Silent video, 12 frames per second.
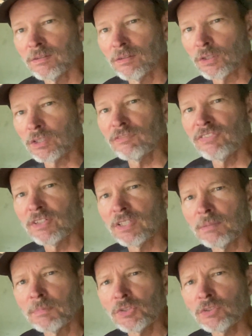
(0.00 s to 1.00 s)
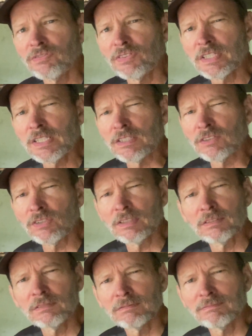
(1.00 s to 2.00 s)
Looking for uh, Mr. Freeze.
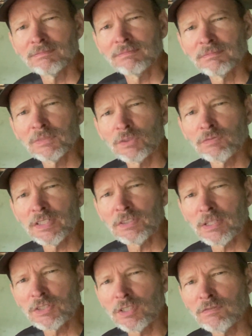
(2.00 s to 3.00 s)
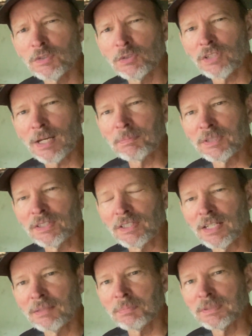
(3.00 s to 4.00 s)
Mr. Freeze, not sure if you stopped here. or
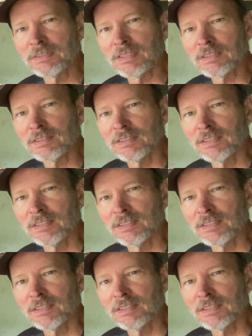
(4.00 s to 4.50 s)
not, but uh,